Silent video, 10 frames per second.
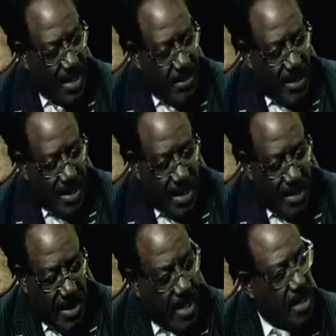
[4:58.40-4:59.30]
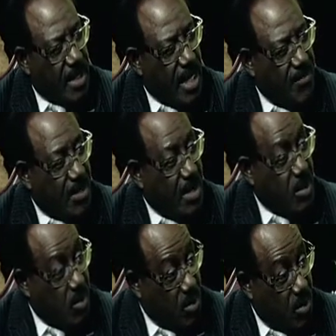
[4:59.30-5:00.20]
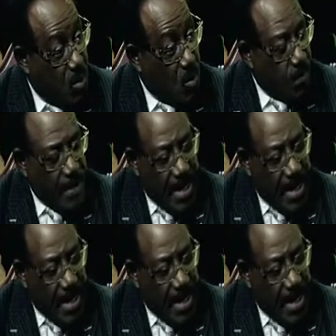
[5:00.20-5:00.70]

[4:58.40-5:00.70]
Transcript: let me thank you again for coming on the show.